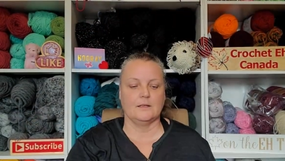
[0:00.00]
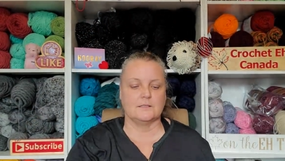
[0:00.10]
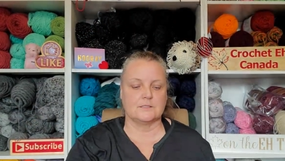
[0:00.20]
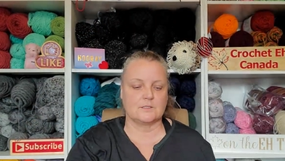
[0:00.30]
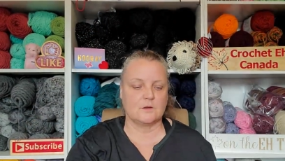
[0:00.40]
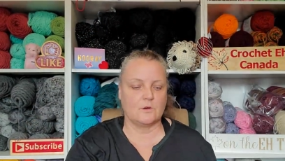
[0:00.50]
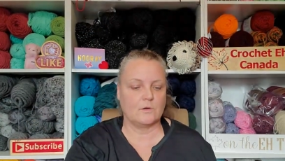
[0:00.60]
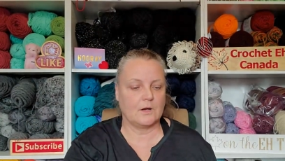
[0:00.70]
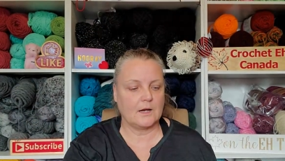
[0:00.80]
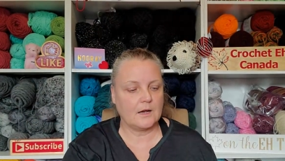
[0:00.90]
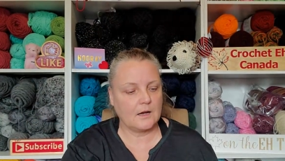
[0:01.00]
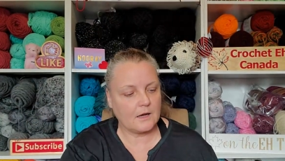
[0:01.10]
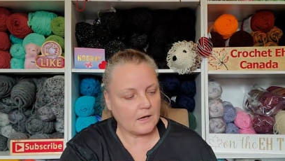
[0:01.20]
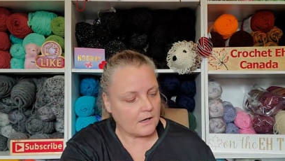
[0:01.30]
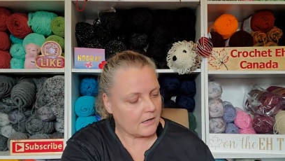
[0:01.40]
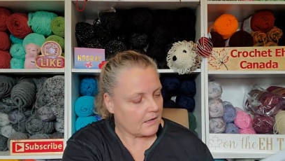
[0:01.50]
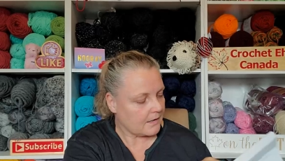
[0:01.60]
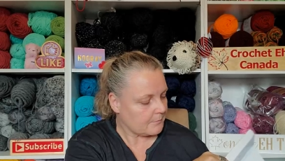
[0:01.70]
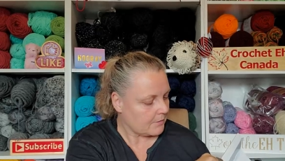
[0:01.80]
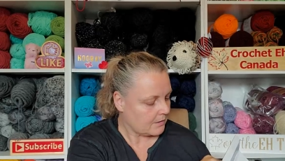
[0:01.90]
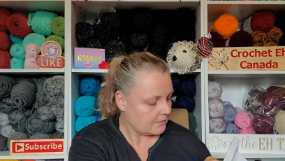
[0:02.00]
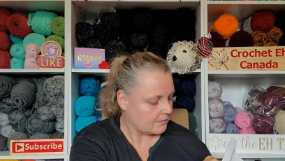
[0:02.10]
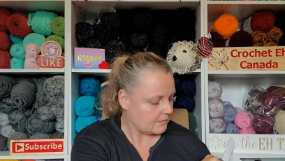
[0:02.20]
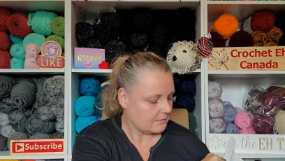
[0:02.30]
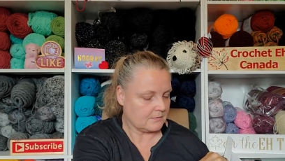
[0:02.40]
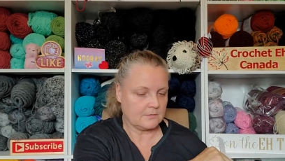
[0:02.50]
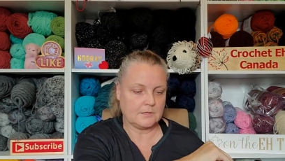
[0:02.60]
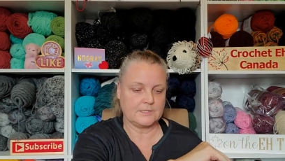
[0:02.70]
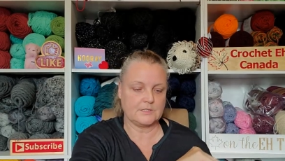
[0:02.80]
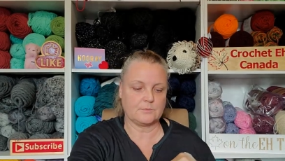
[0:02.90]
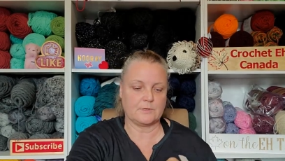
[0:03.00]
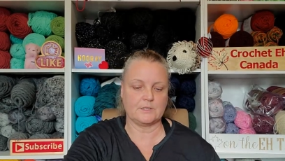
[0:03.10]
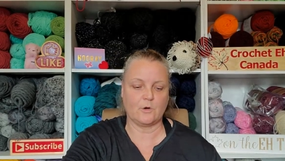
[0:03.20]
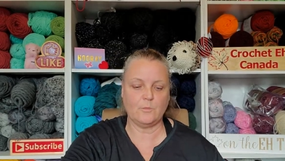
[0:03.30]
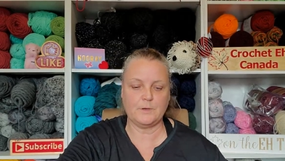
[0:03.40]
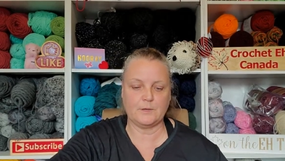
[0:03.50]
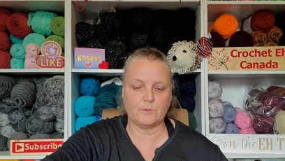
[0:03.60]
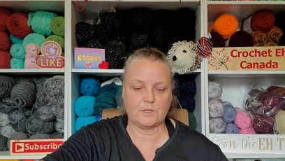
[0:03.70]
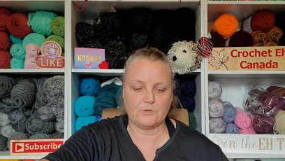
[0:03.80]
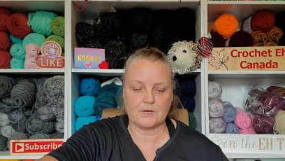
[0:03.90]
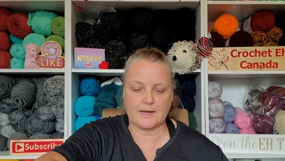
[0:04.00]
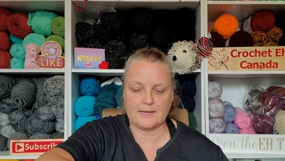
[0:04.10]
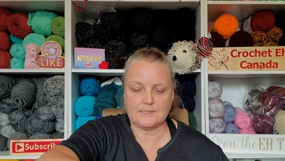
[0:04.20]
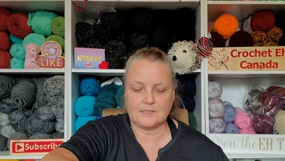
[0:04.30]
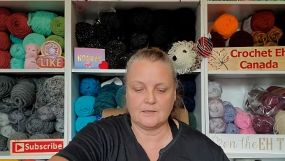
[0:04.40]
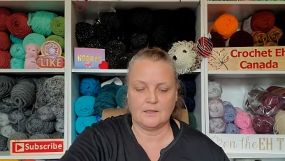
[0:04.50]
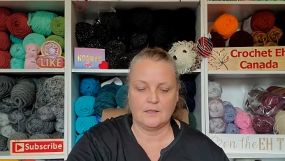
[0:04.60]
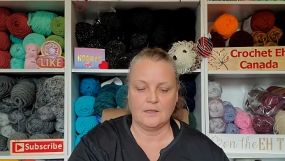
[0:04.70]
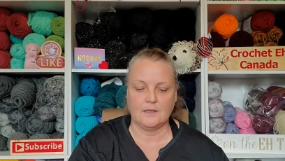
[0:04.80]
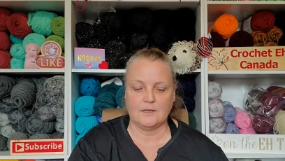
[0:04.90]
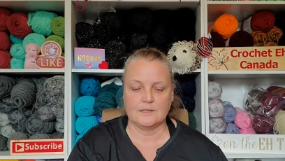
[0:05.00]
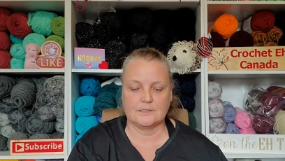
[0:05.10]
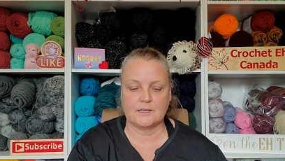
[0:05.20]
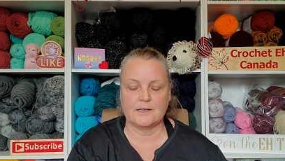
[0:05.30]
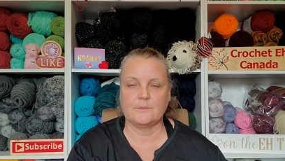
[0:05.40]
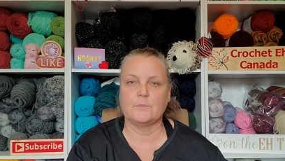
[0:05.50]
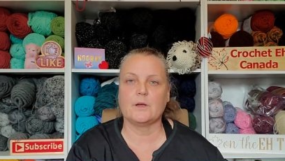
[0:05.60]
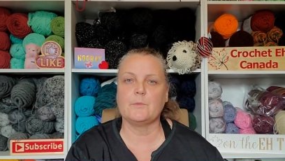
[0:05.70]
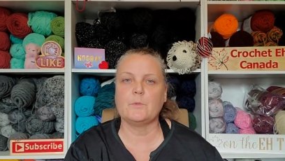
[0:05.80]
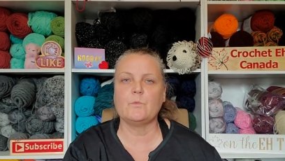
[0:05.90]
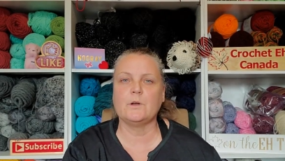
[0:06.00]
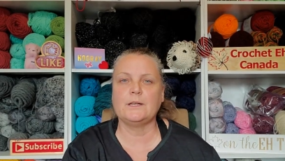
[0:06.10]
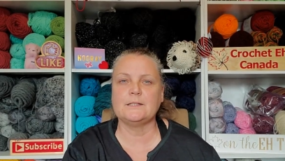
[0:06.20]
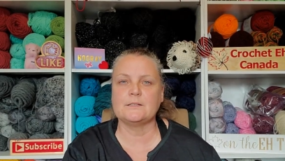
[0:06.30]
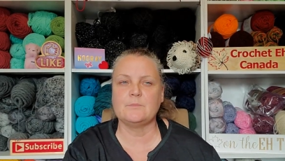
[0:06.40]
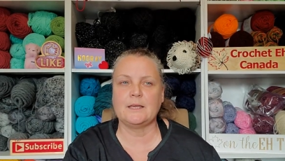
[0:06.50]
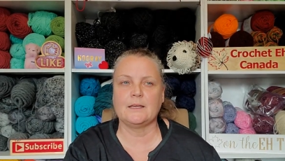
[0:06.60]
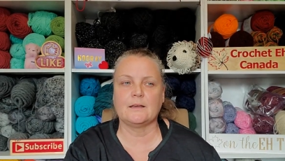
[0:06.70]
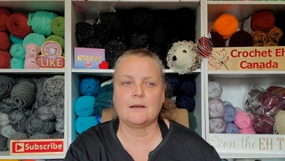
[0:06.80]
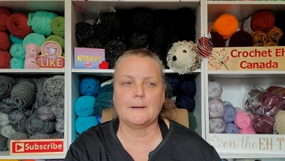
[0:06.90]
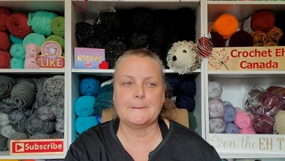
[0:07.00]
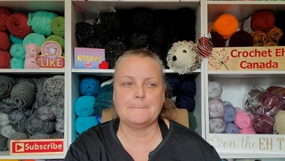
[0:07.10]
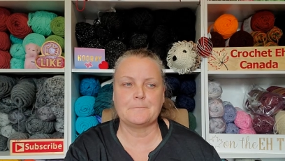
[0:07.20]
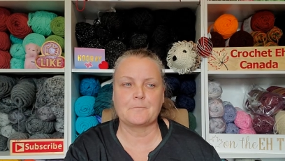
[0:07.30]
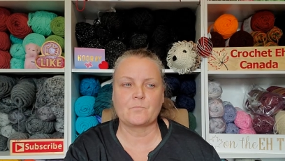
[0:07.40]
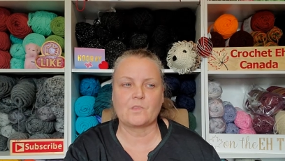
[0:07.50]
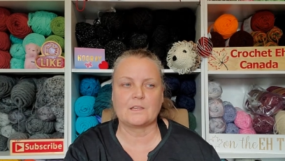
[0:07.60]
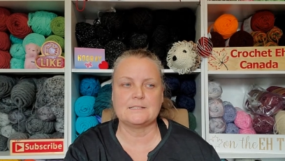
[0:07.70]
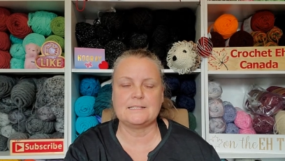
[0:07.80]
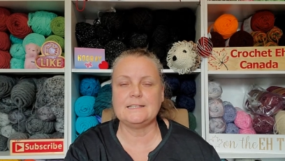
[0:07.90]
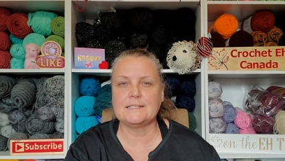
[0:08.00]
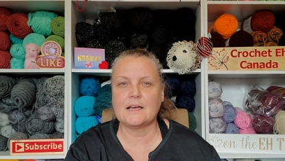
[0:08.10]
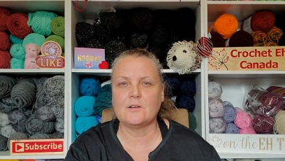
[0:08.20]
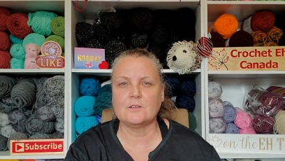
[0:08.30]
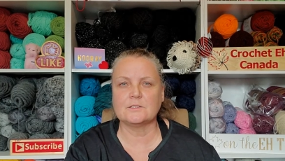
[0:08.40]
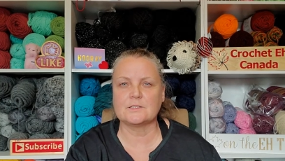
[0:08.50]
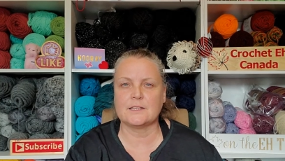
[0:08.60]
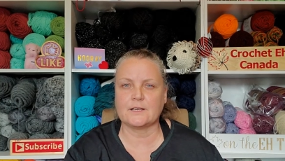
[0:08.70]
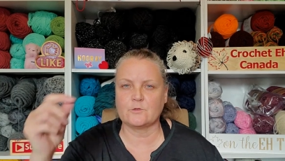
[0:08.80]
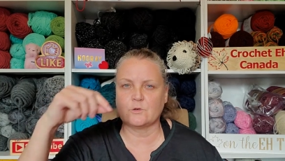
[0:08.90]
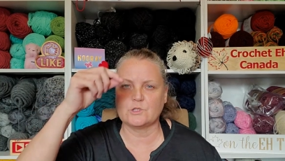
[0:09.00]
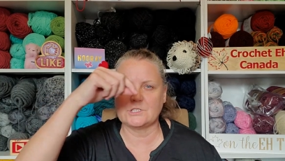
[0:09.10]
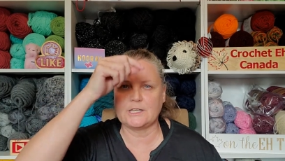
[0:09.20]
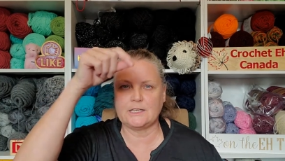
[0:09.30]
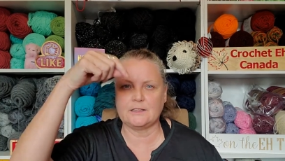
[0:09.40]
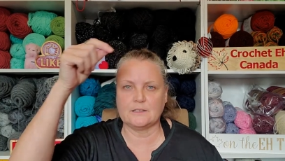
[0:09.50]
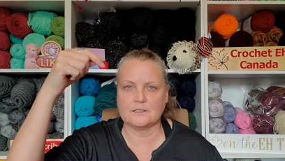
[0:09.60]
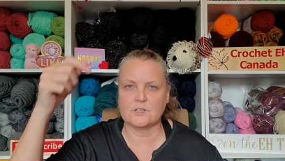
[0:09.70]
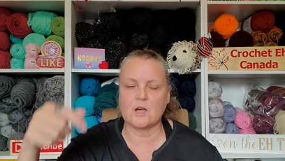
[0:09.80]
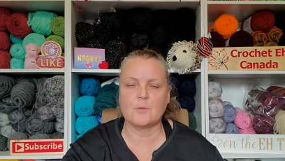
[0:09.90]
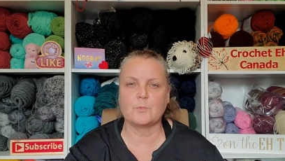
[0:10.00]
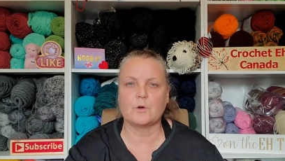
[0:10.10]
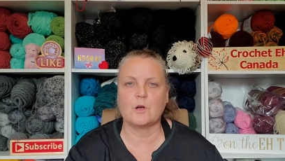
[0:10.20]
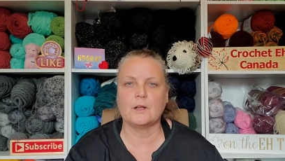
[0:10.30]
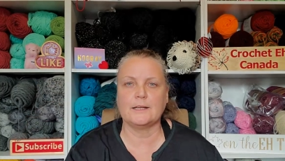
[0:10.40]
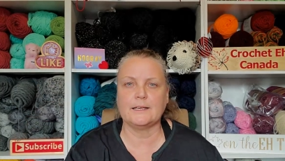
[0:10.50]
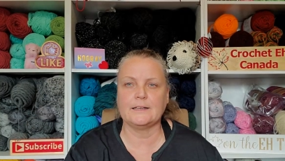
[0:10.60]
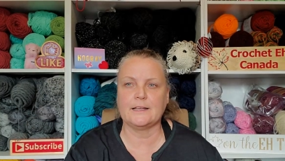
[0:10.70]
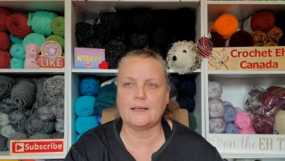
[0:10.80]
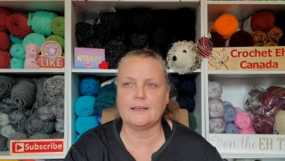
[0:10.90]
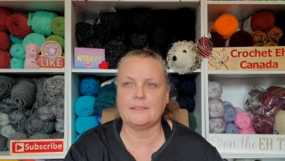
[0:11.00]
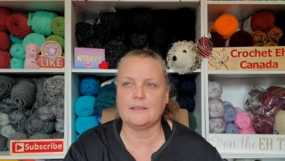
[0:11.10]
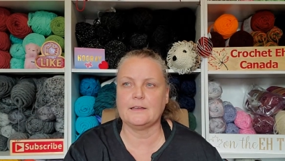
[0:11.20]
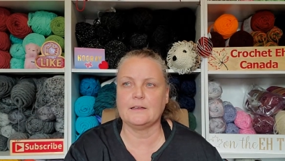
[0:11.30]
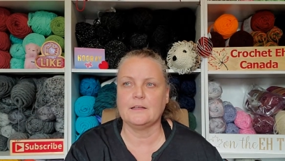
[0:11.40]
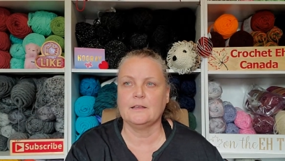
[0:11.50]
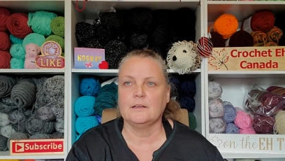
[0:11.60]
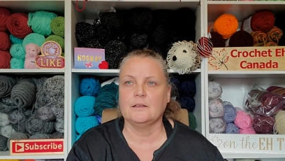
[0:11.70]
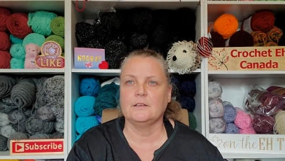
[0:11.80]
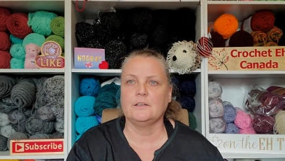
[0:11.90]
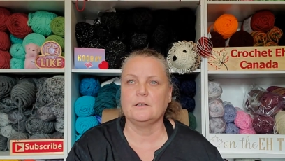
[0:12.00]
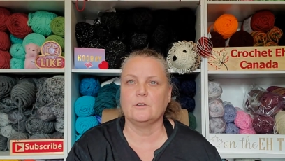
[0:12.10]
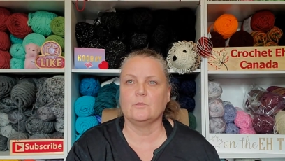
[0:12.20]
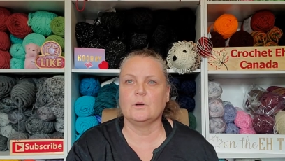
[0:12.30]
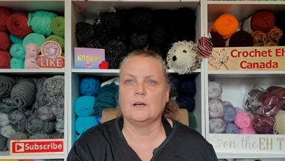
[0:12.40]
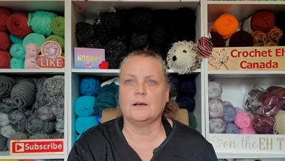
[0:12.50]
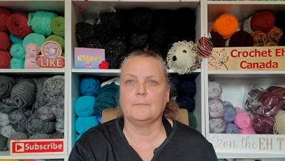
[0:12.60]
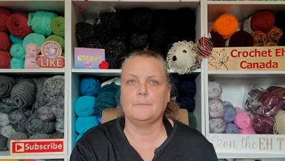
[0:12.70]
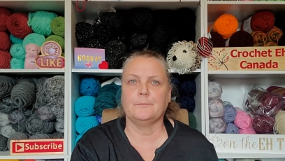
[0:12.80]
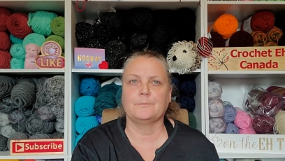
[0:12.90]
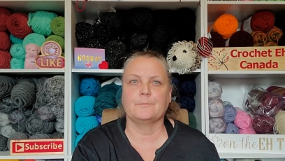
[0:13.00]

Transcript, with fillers: So I'm, I just wanted to open it with you guys because I I've been wanting to make um, tea towels and then crochet the topper on it and then you know um,